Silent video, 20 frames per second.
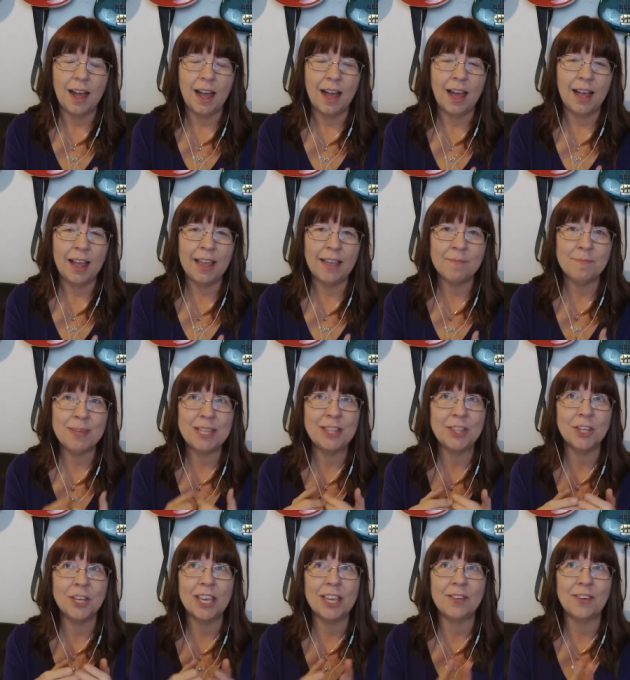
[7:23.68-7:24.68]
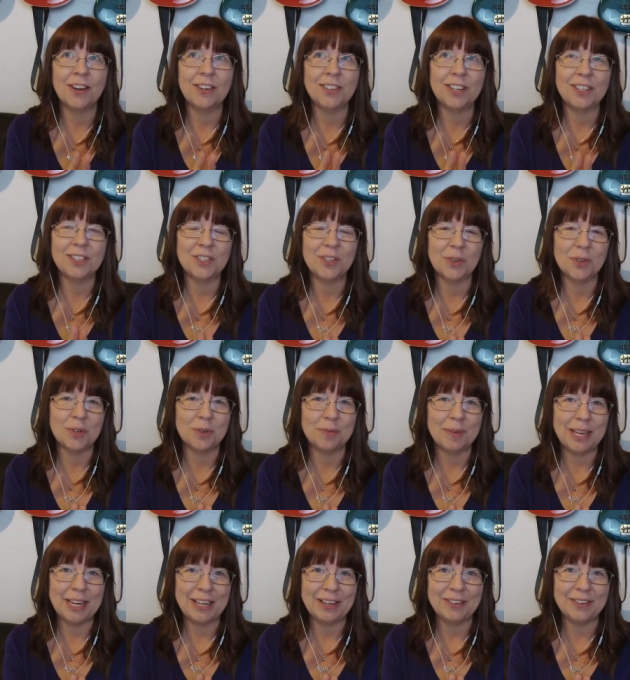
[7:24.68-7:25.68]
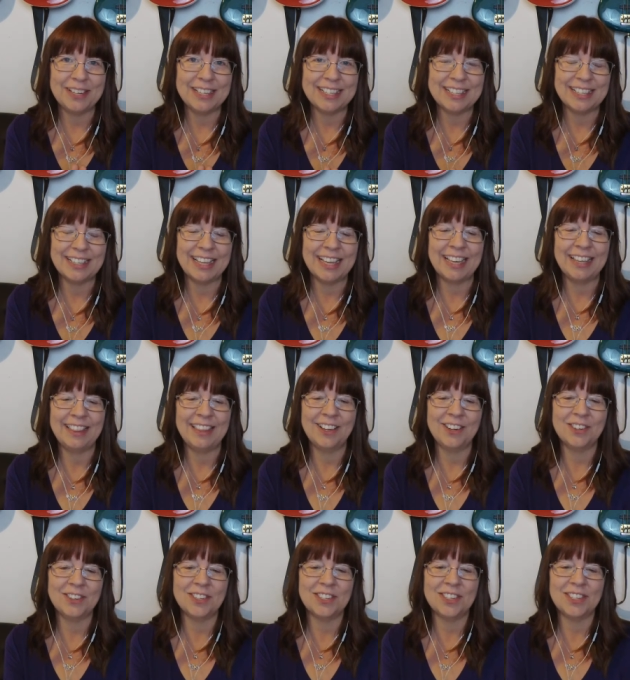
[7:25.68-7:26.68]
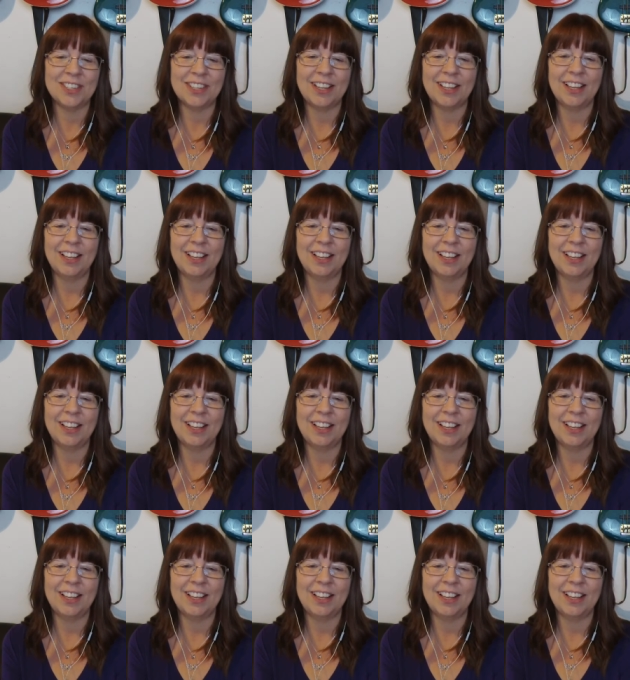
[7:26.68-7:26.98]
I have been looking around on social media recently and there's